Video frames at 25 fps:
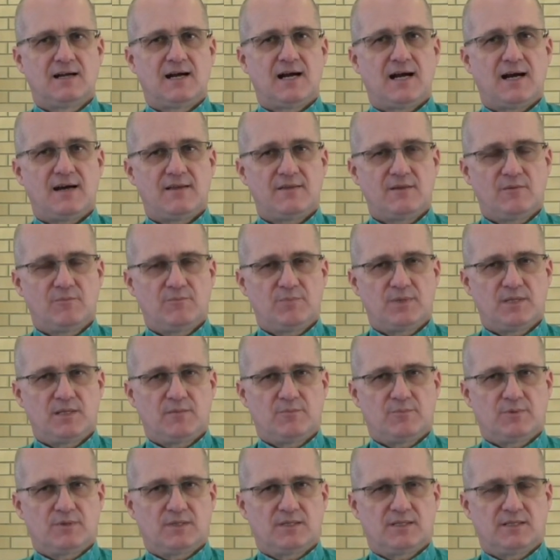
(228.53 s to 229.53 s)
other
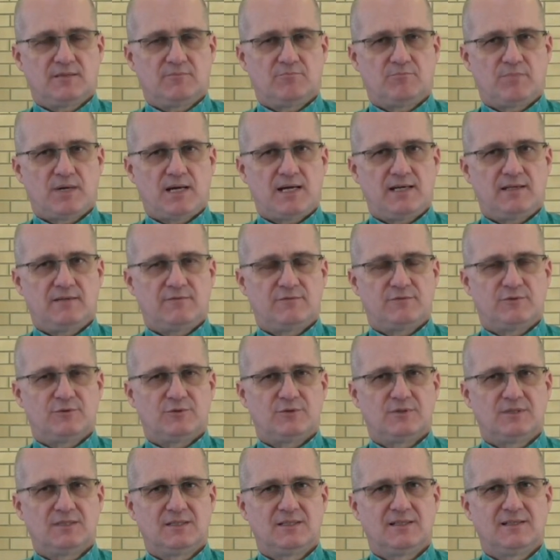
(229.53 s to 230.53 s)
people had paid for,
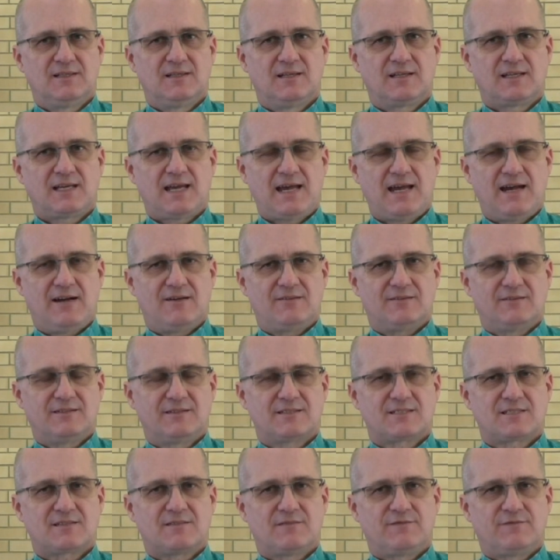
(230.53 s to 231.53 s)

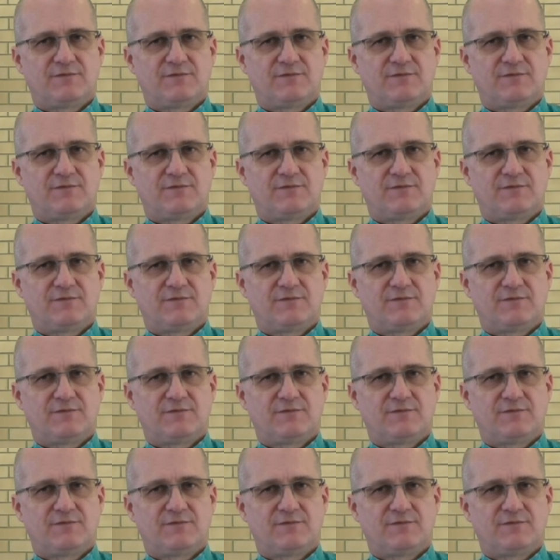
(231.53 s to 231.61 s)
countless